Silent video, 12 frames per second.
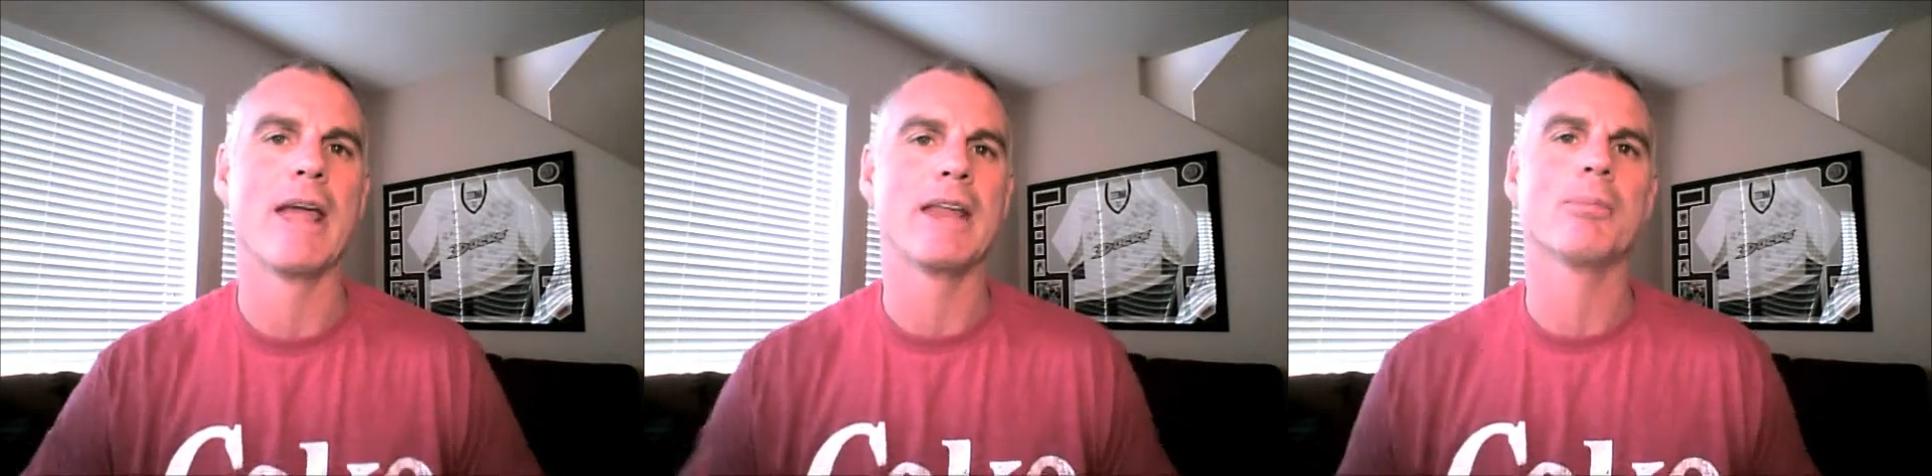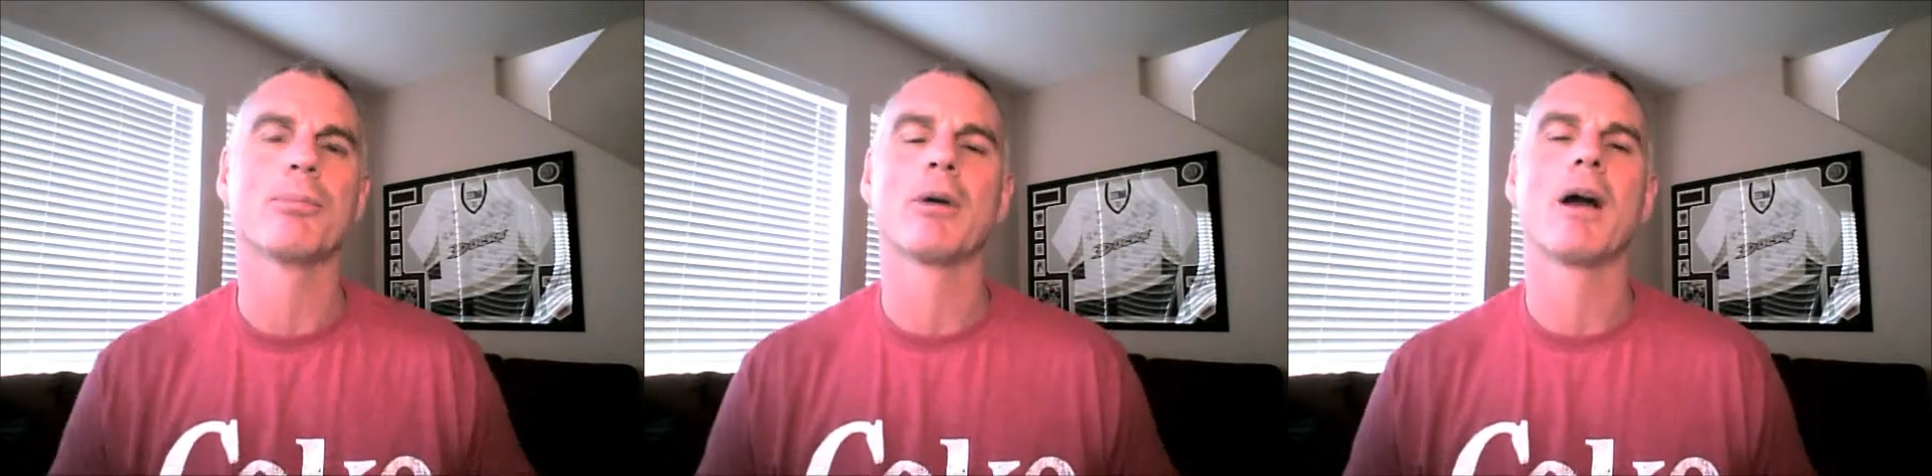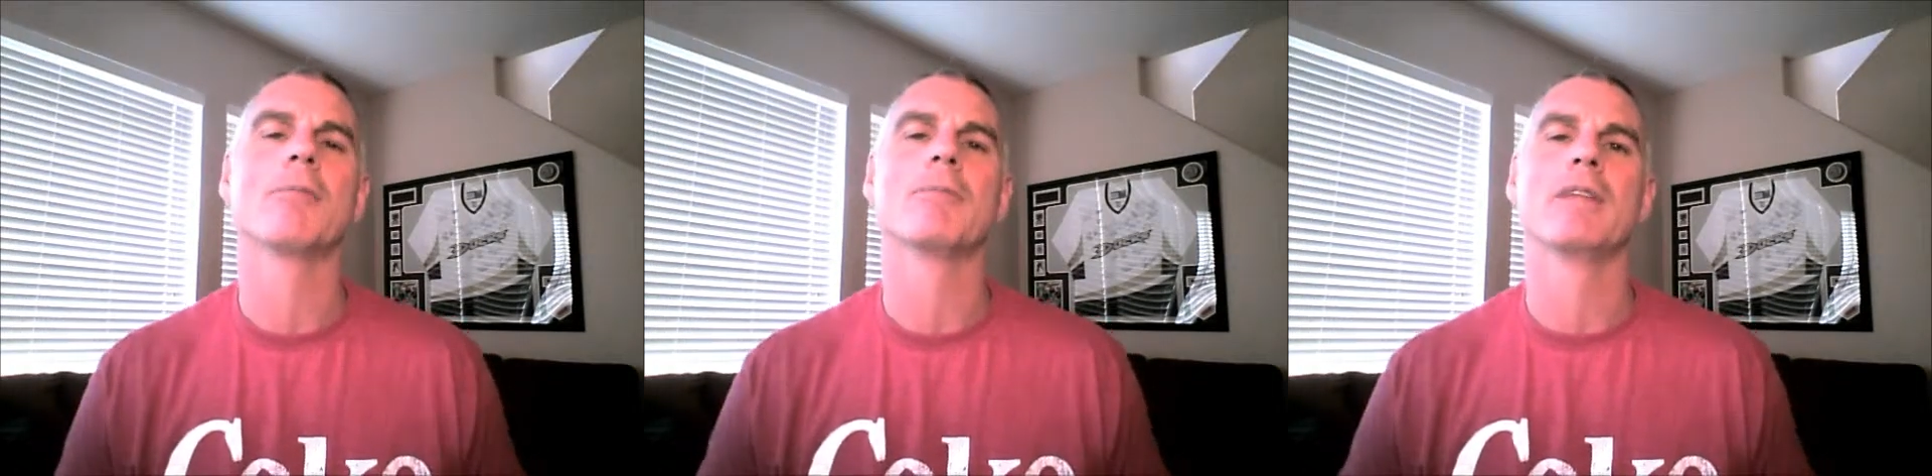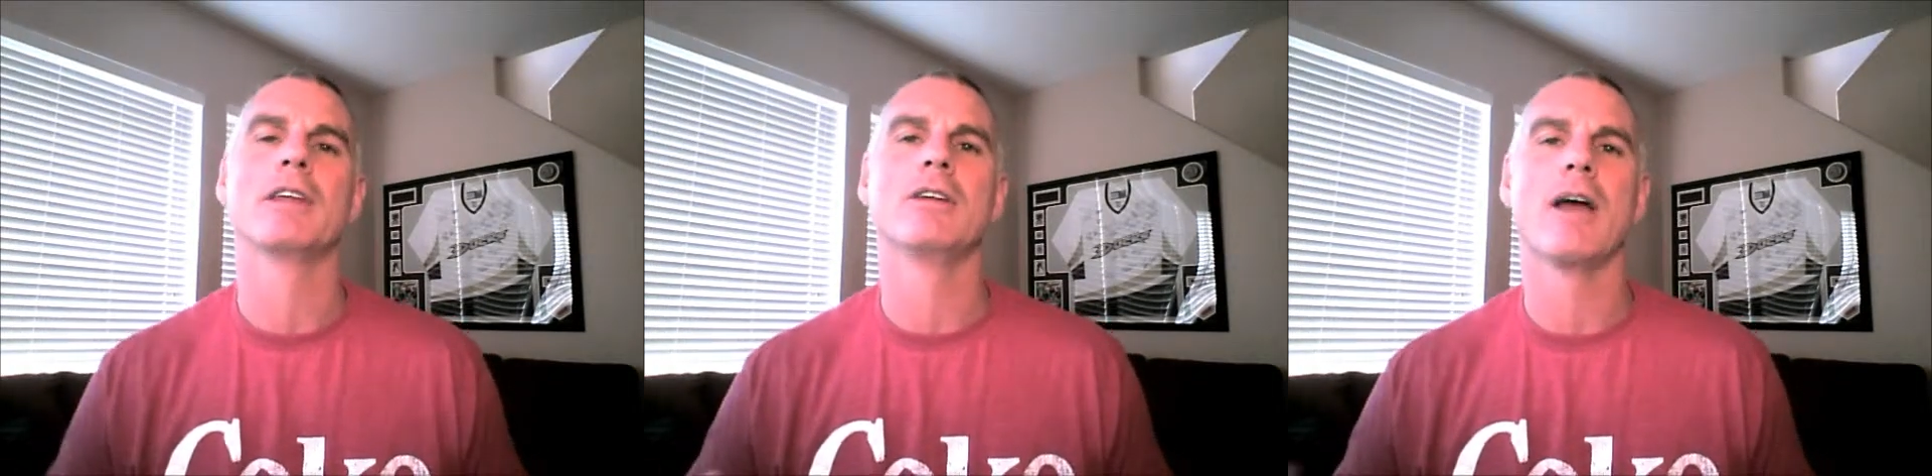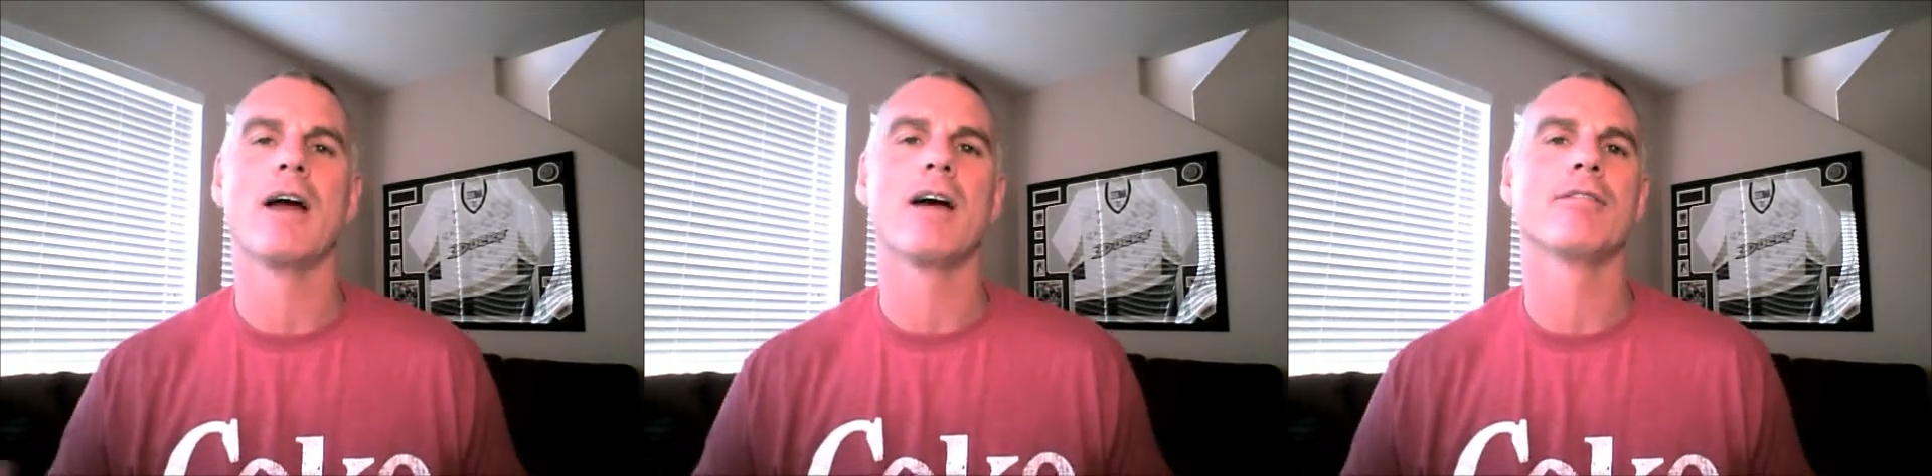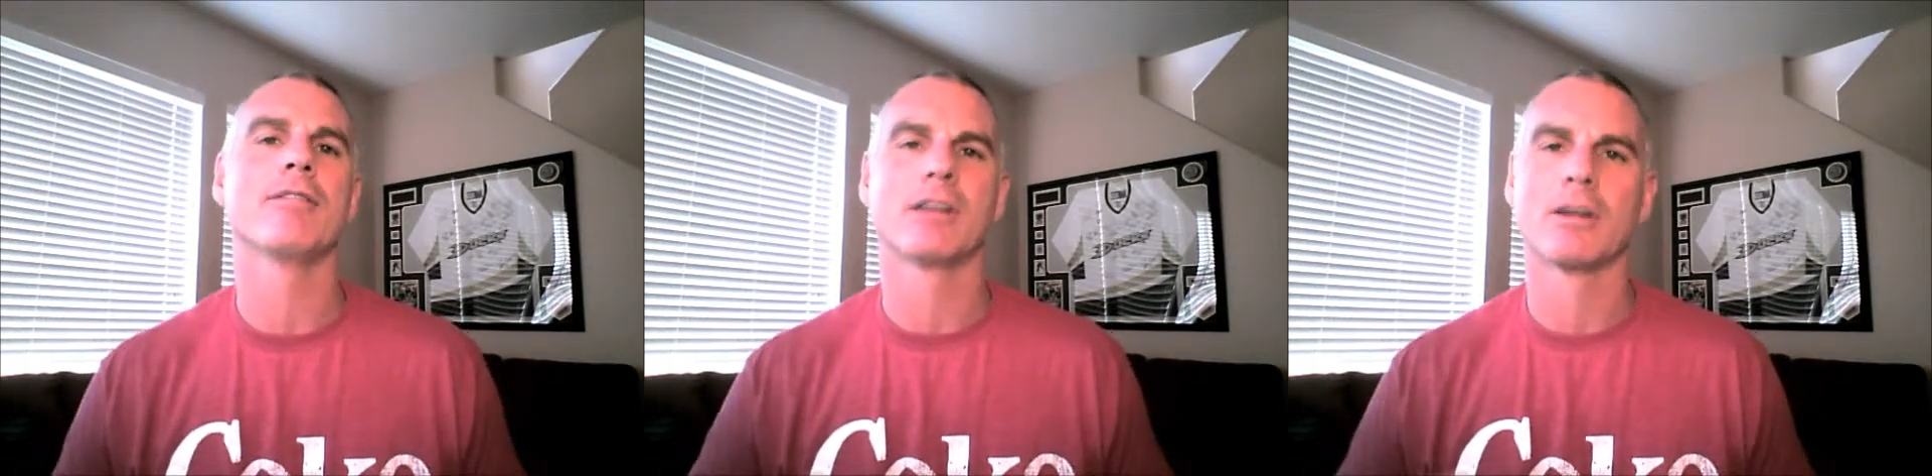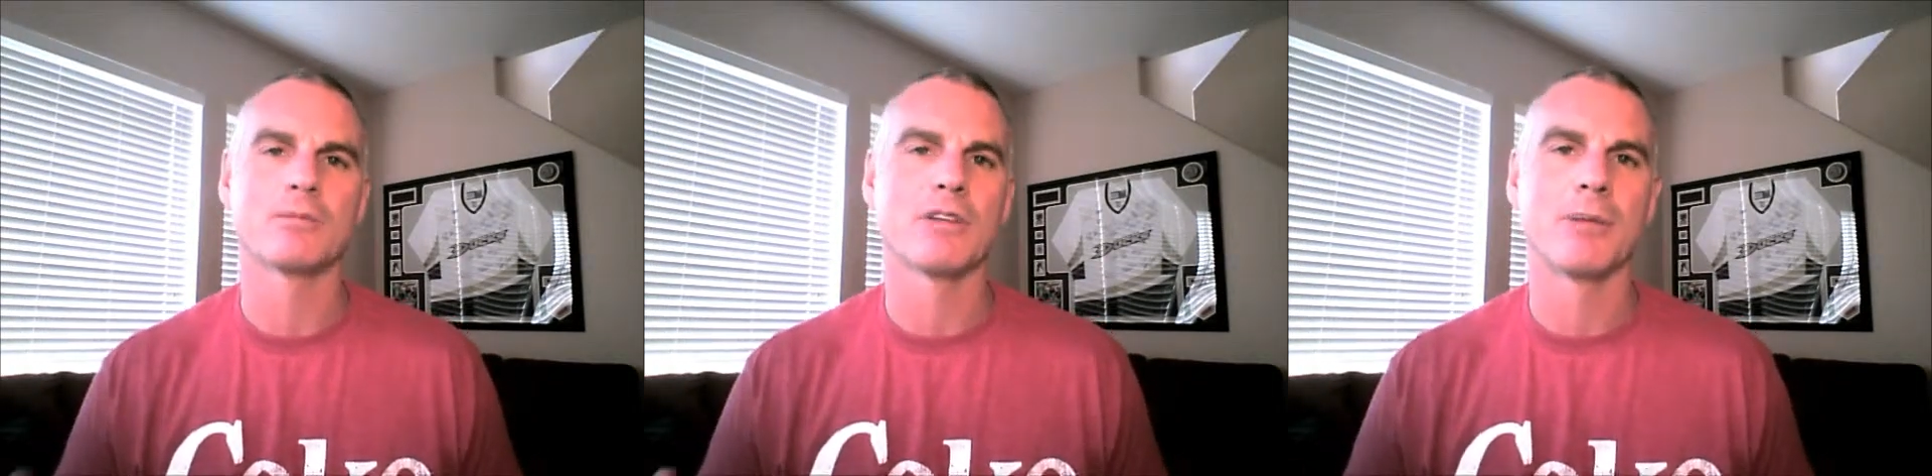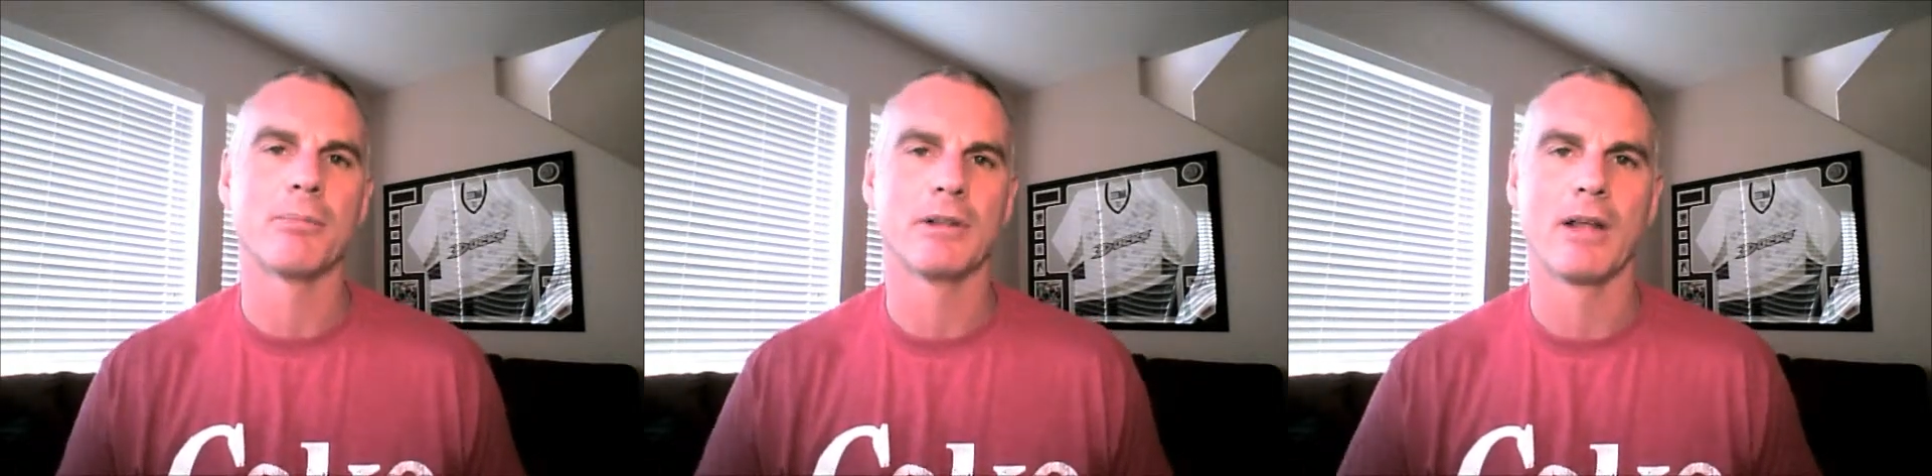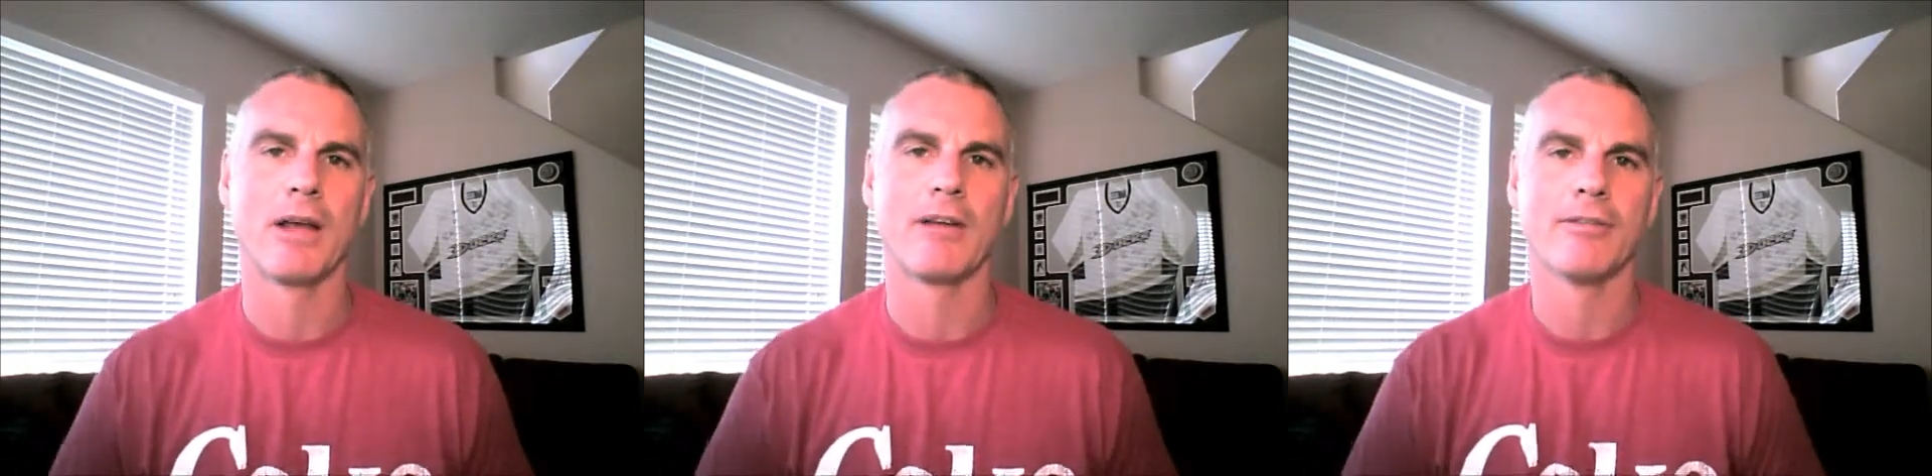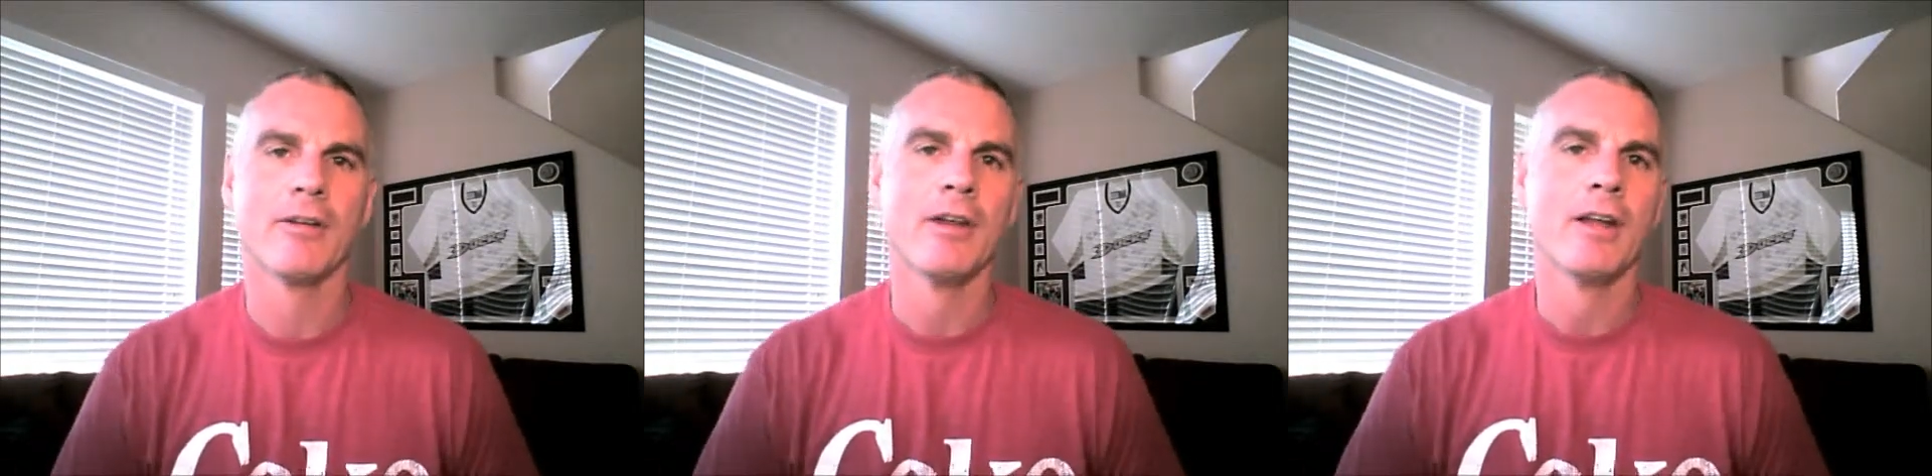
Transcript: any problem that you have that comes up in life